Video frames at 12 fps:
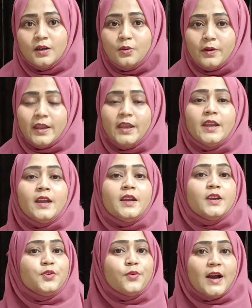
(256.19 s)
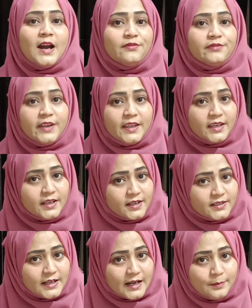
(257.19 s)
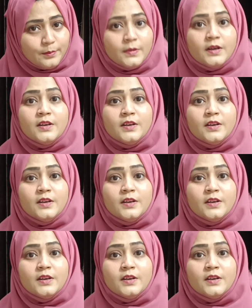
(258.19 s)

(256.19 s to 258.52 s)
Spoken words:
okay, you have taken it up,